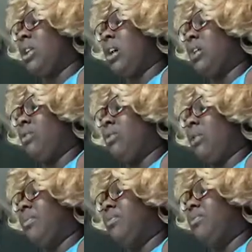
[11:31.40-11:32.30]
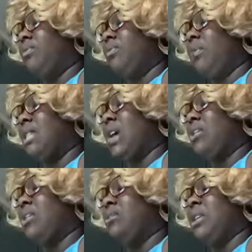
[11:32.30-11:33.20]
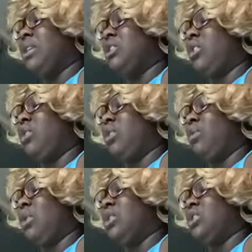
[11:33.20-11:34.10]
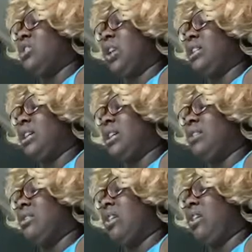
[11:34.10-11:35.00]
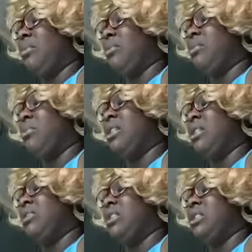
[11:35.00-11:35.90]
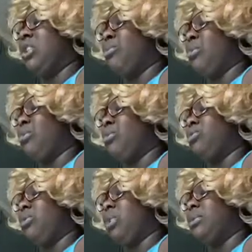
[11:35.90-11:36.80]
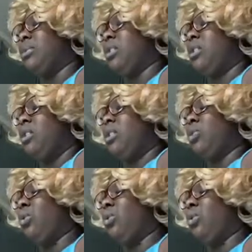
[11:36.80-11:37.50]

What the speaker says: I heard them, the sounds of many Cherokee voices chanting in time with the beating of the ceremonial drums. Through a